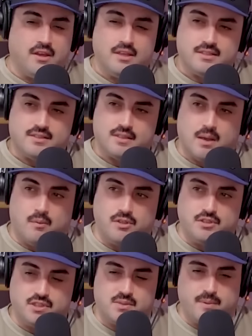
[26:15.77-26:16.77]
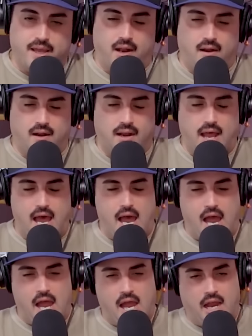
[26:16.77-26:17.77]
someone to smell
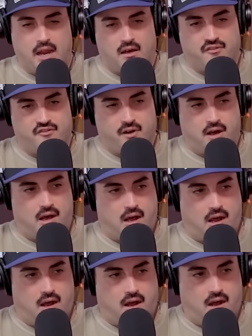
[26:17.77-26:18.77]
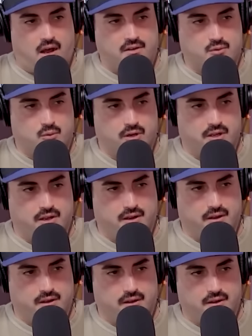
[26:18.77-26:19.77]
like a fart
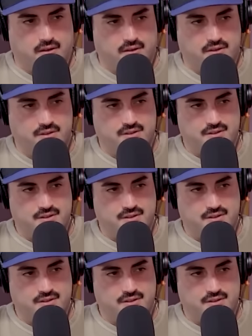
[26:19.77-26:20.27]
with.